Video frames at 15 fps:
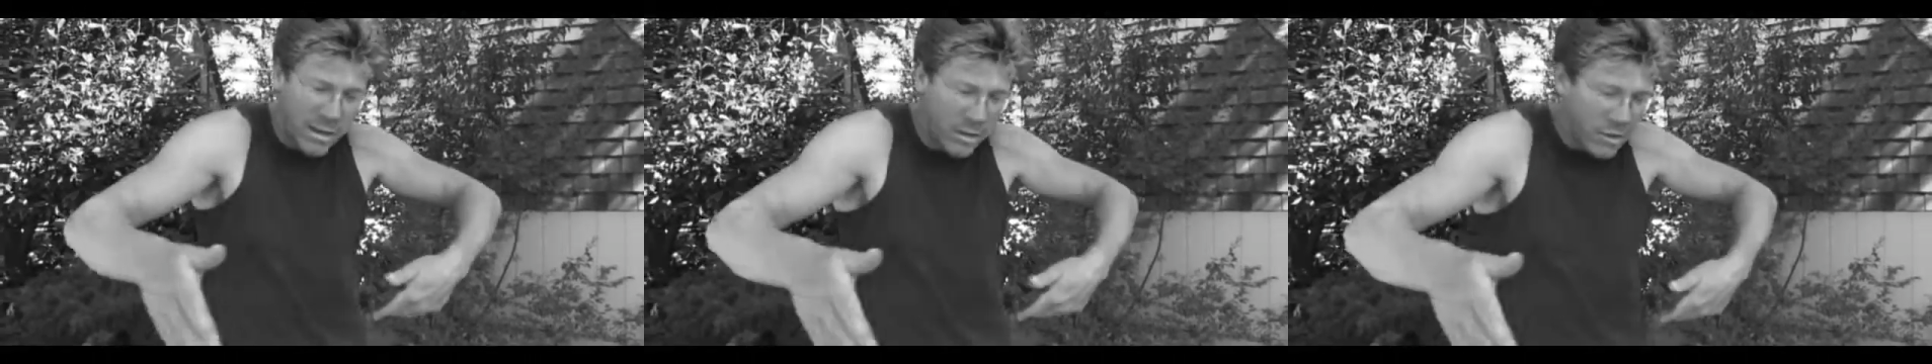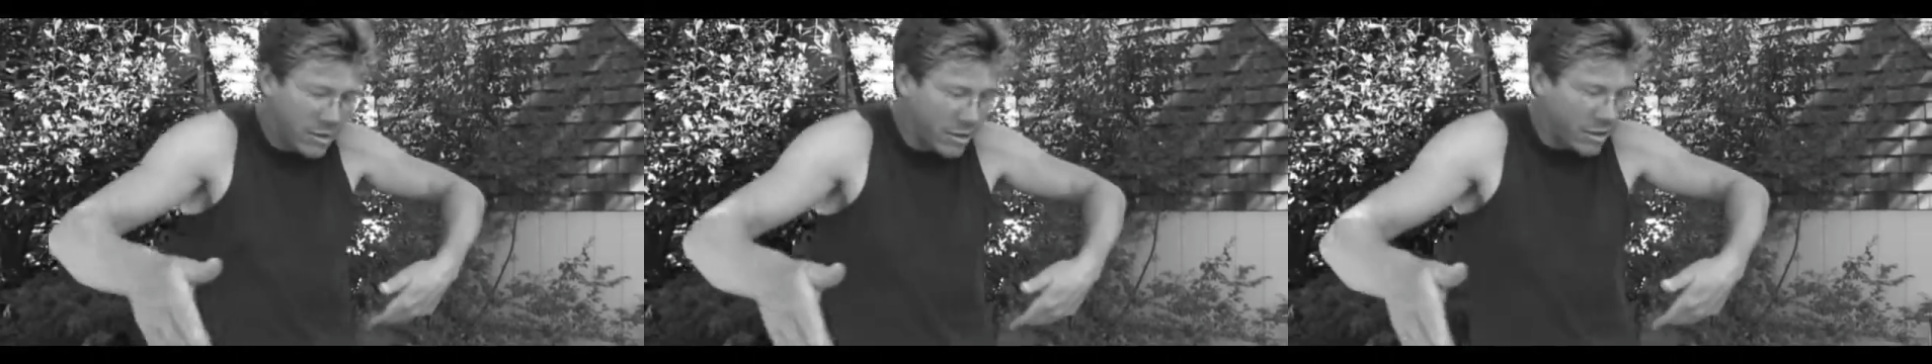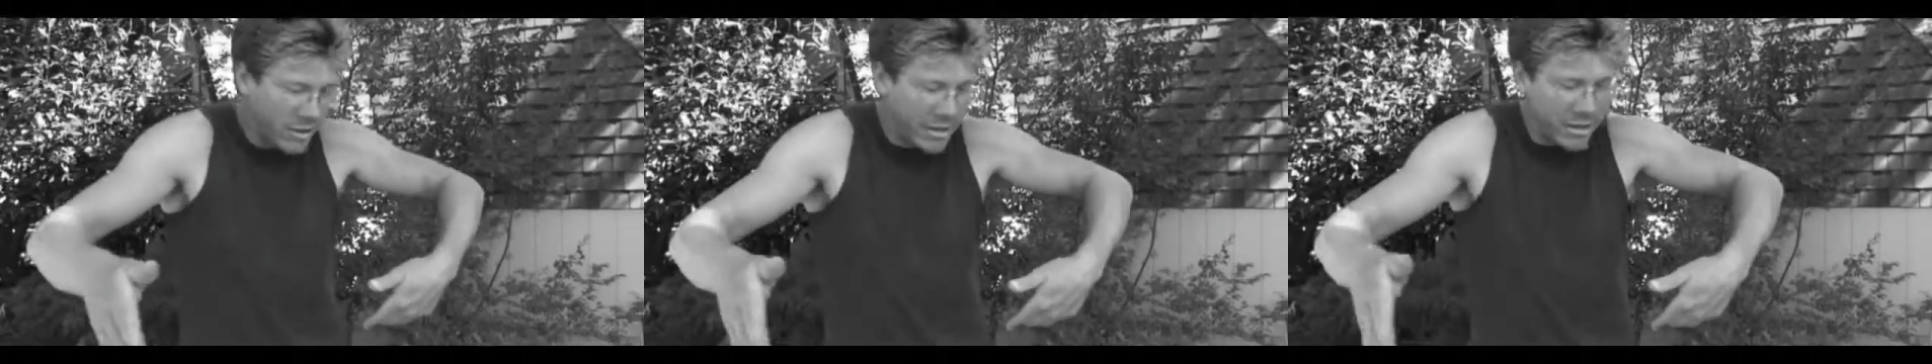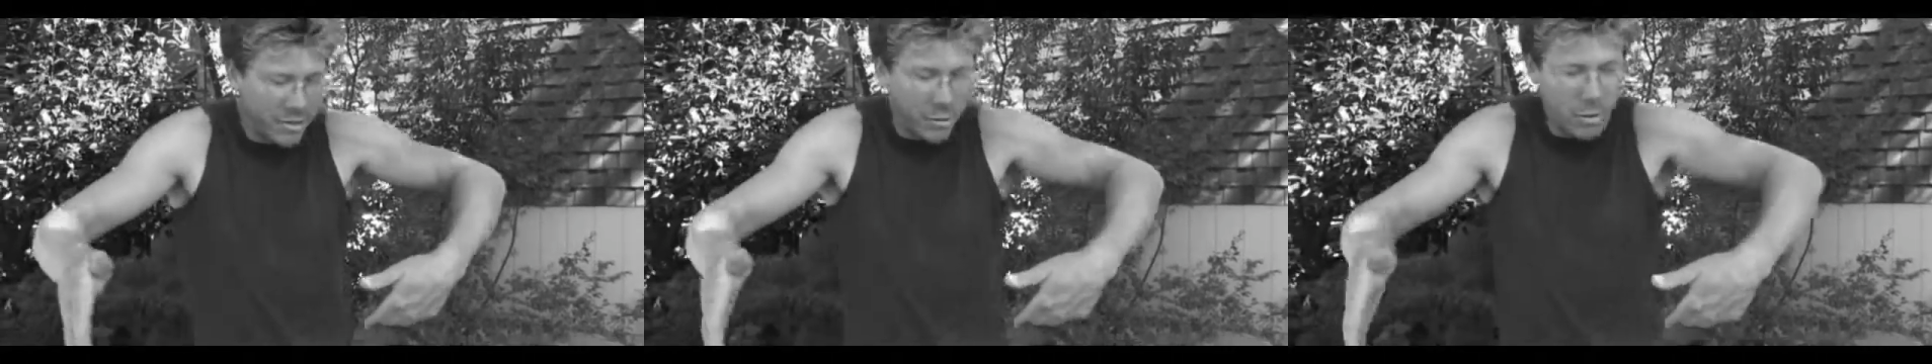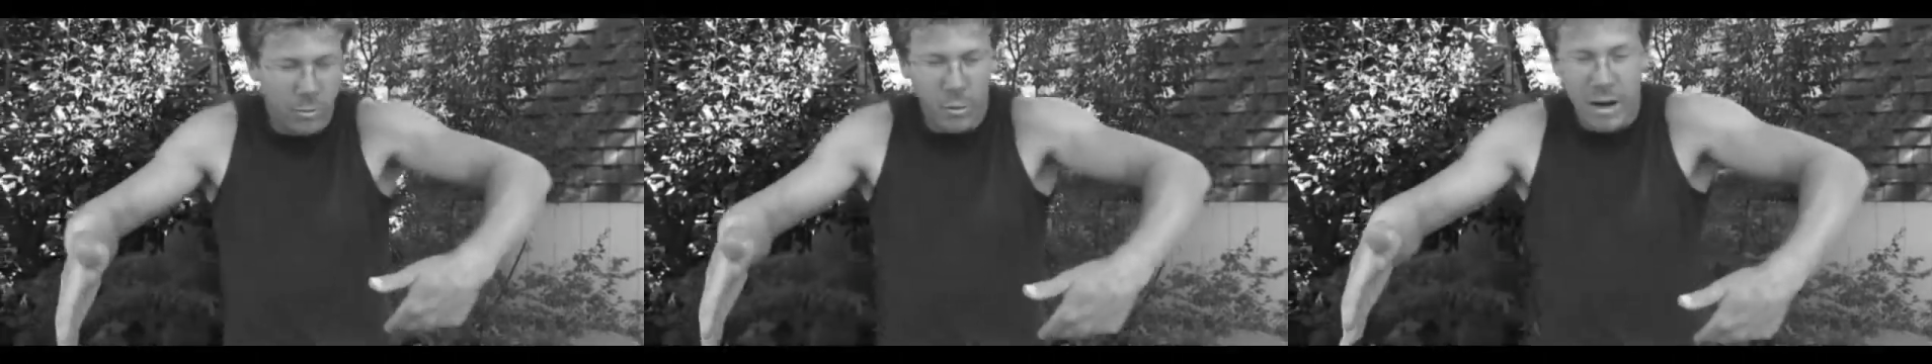you start to
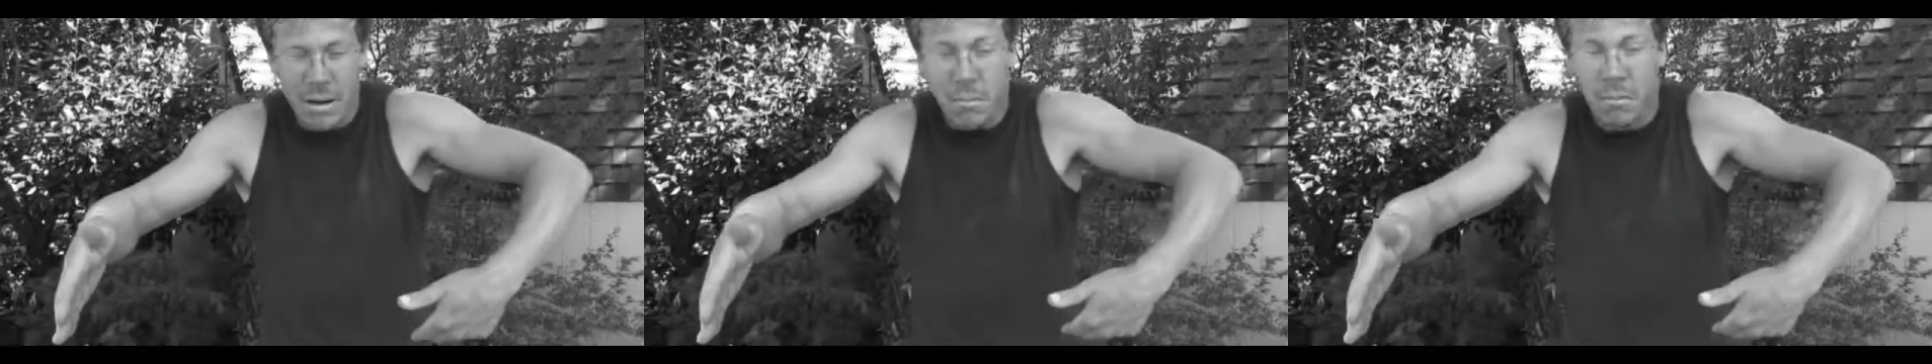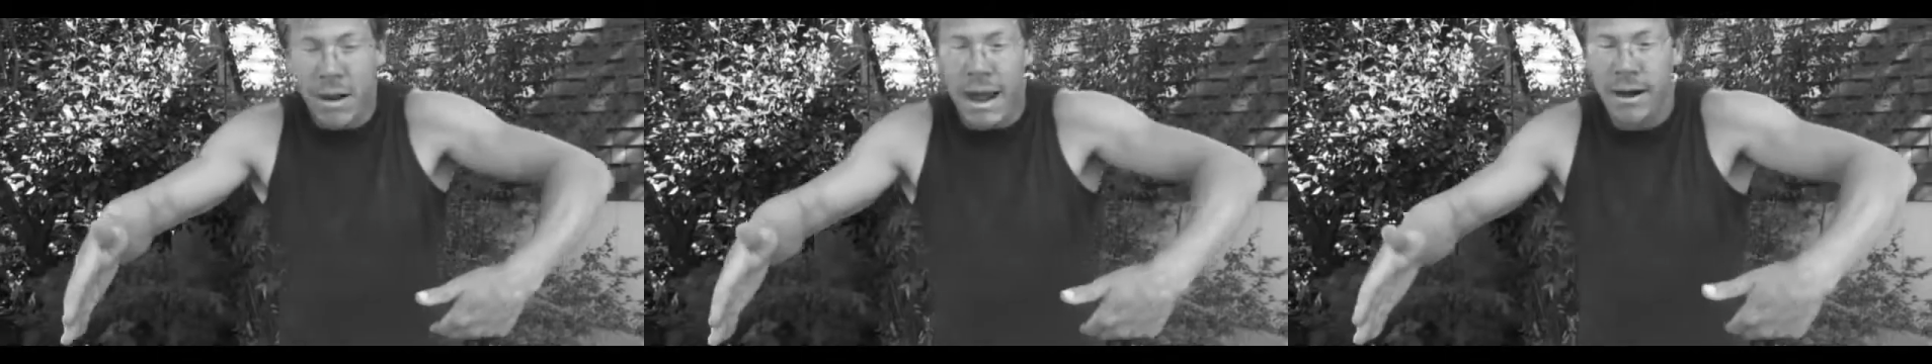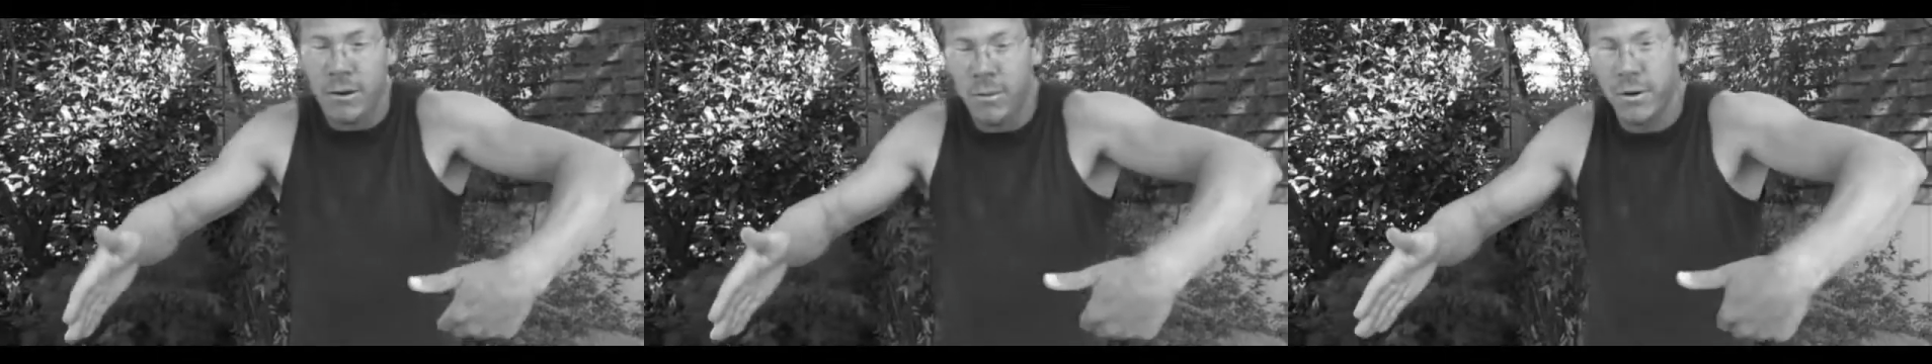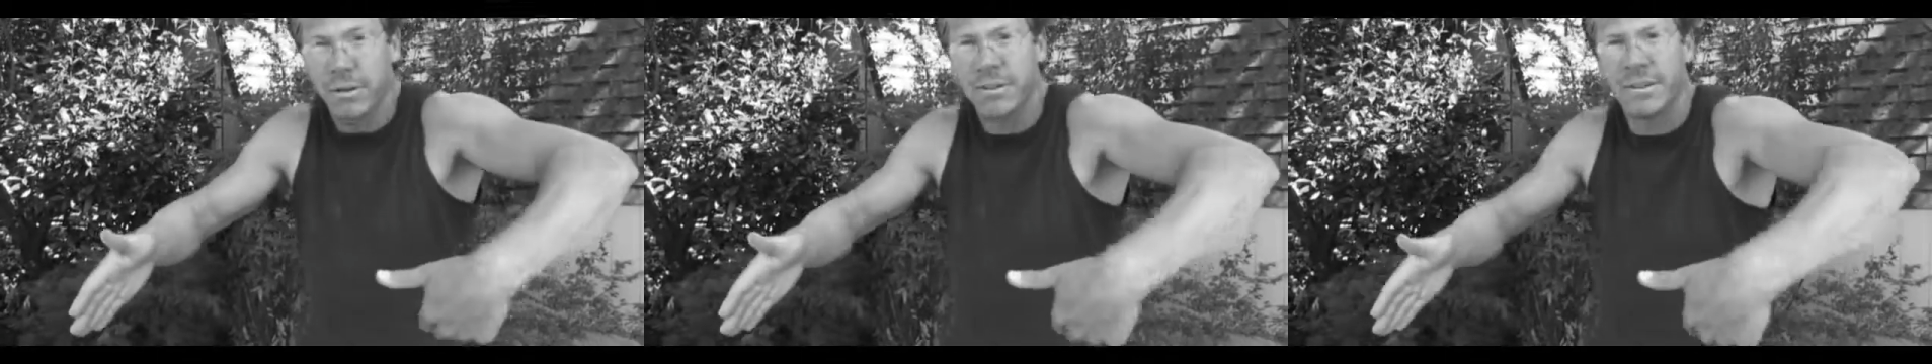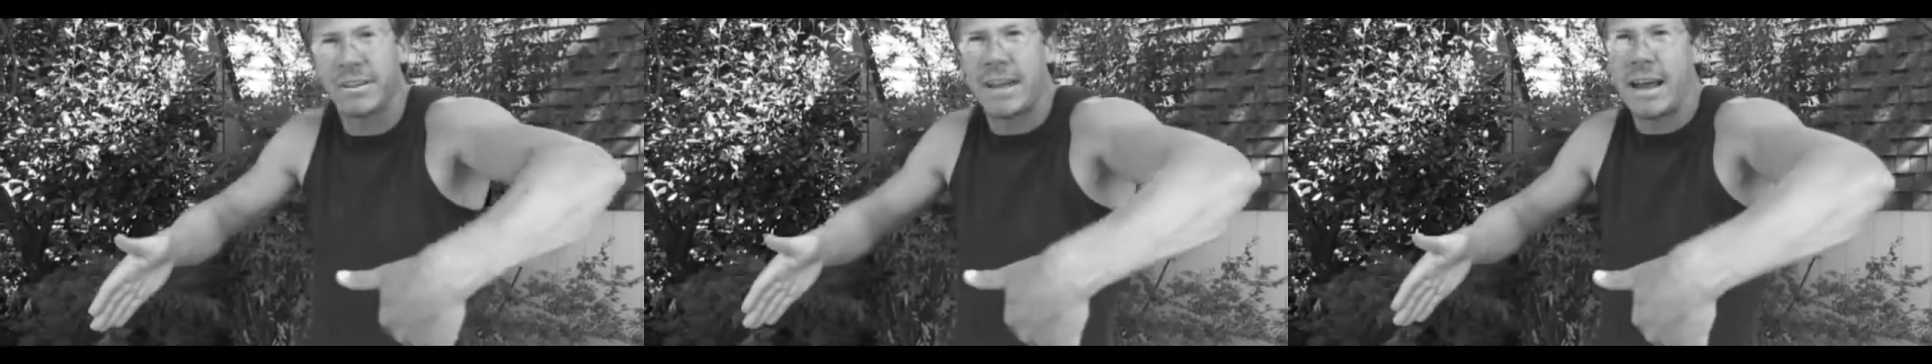incorporate
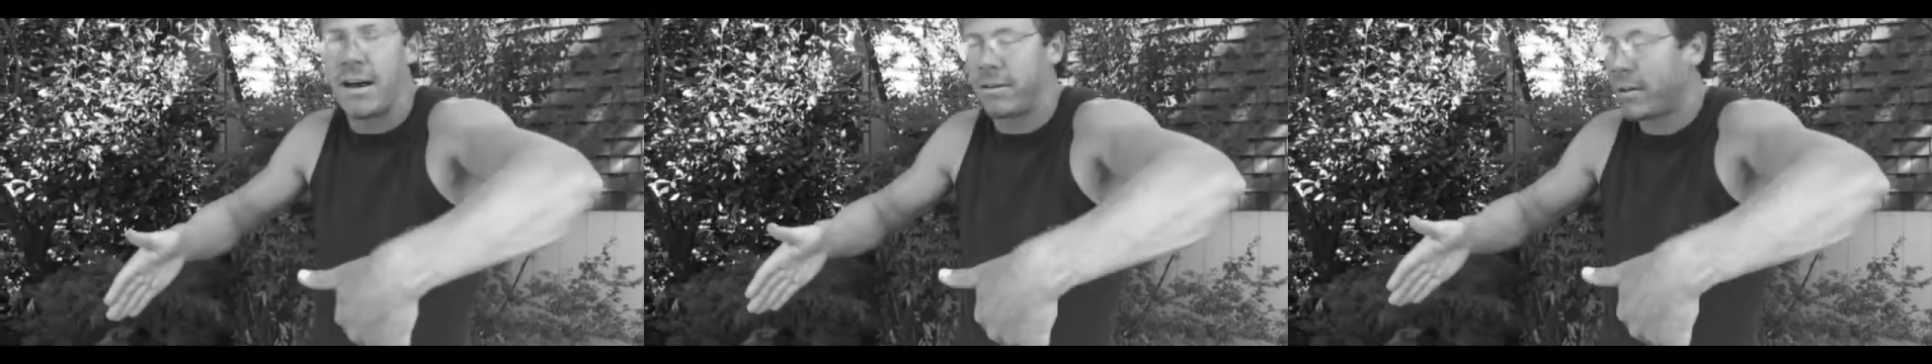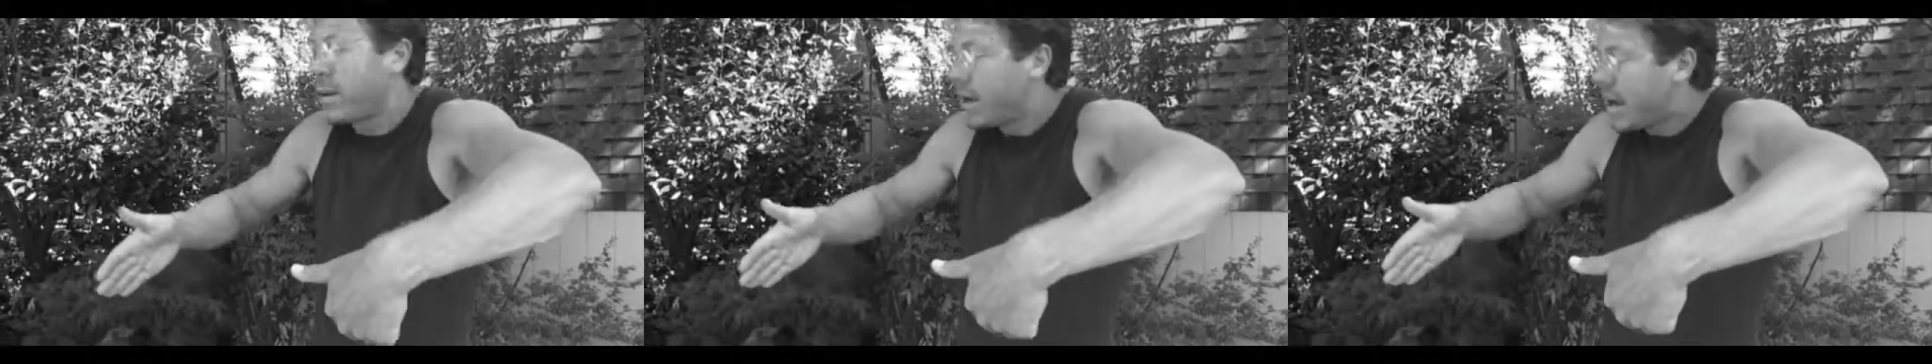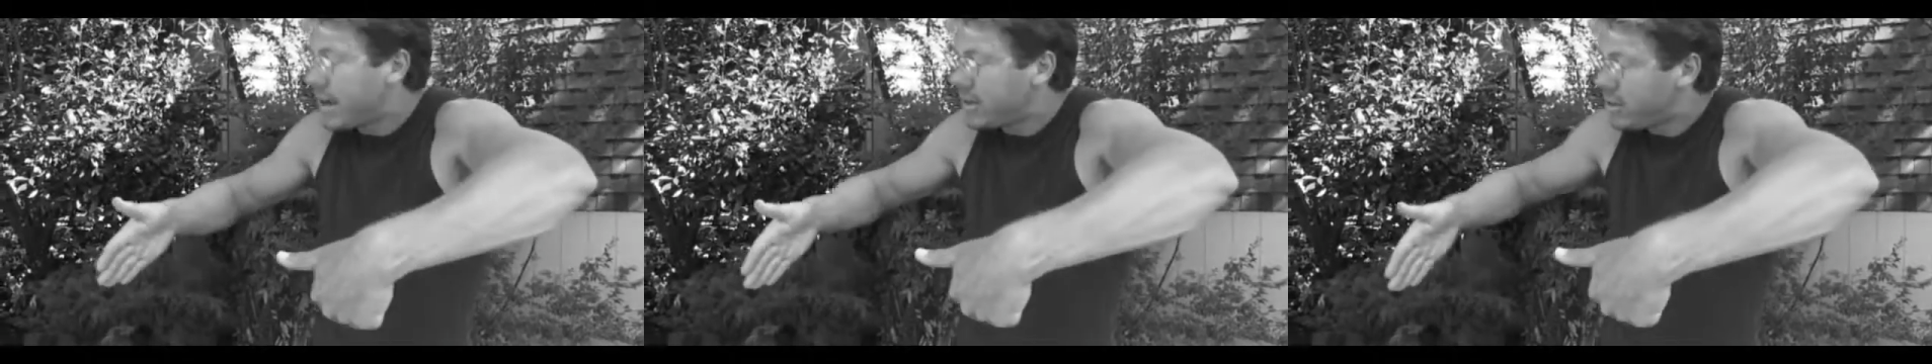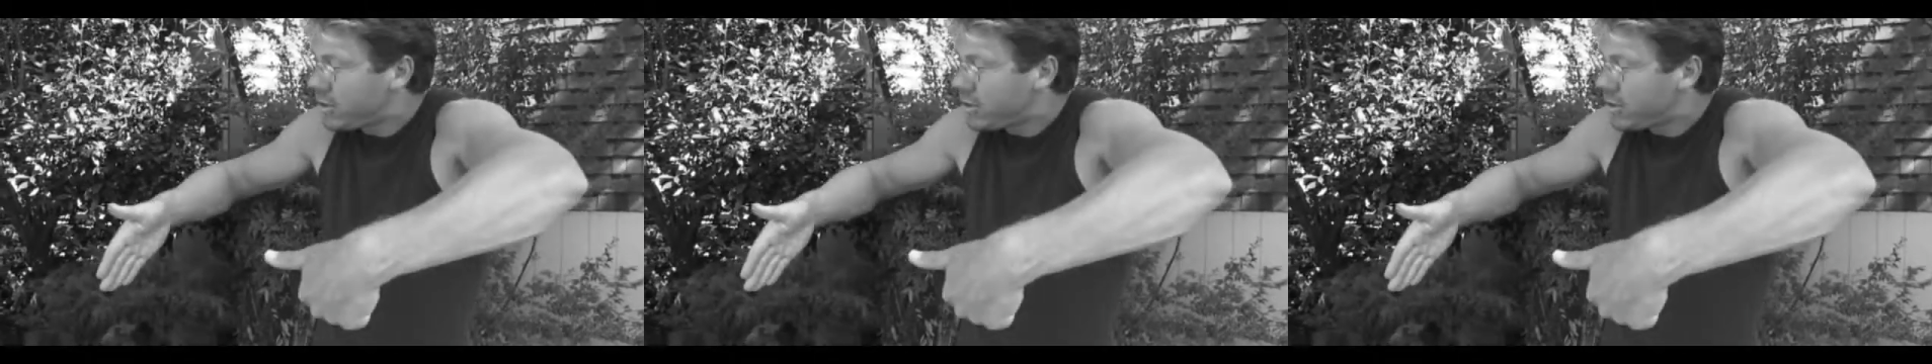backwards and down. As you